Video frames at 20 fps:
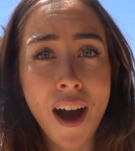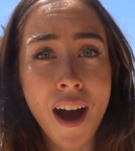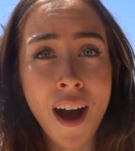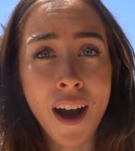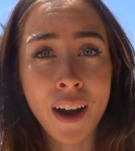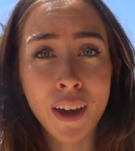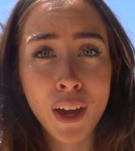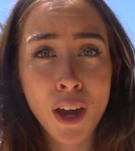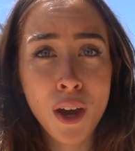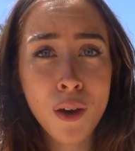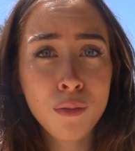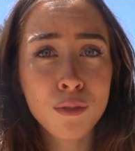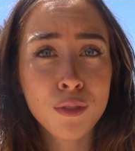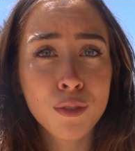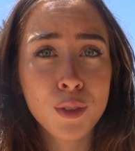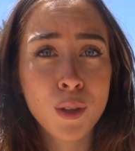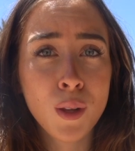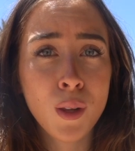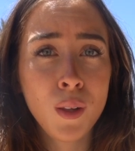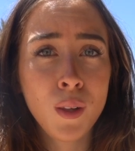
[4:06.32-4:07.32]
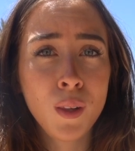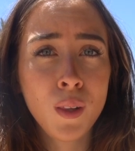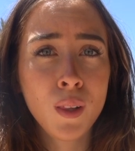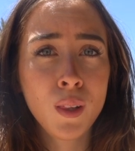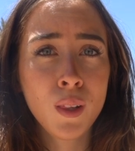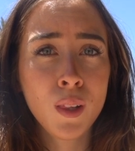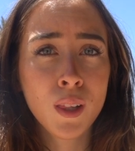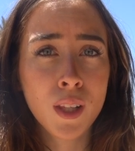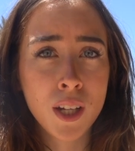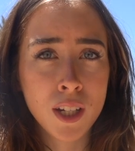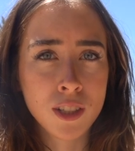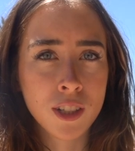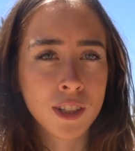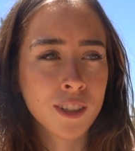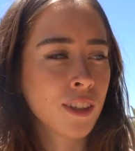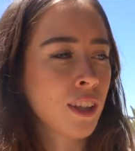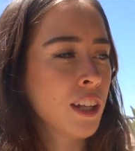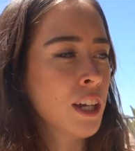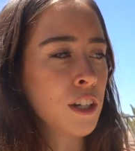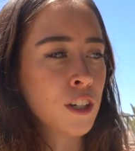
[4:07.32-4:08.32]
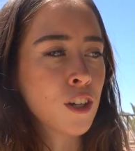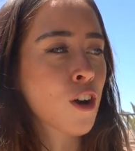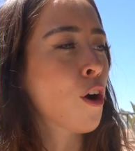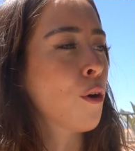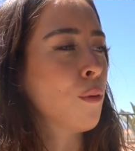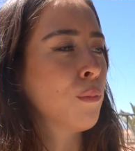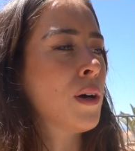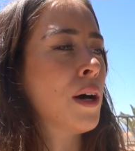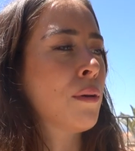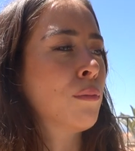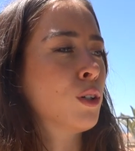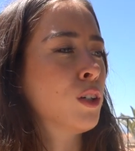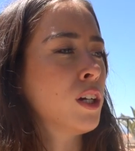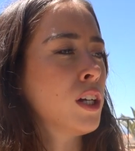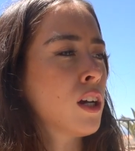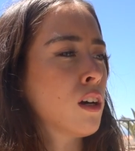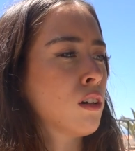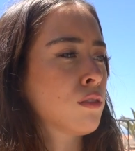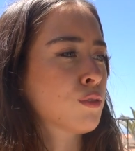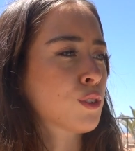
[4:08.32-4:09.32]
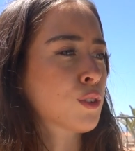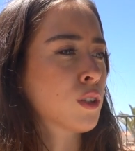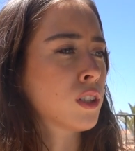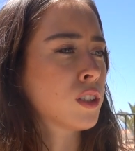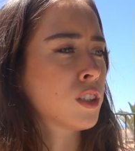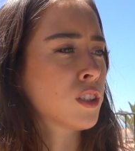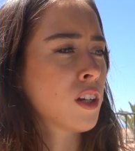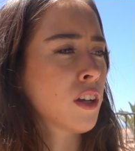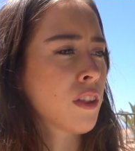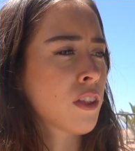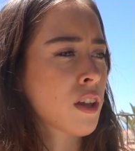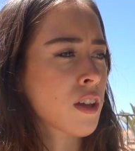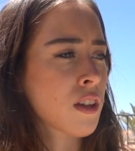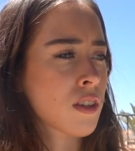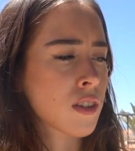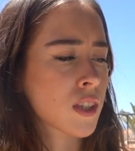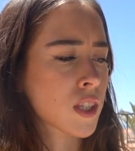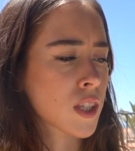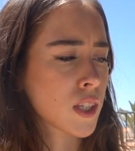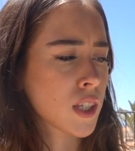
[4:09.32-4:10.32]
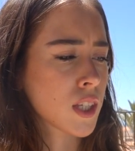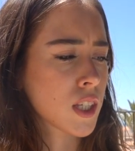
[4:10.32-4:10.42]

I have literally no memory of ordering this.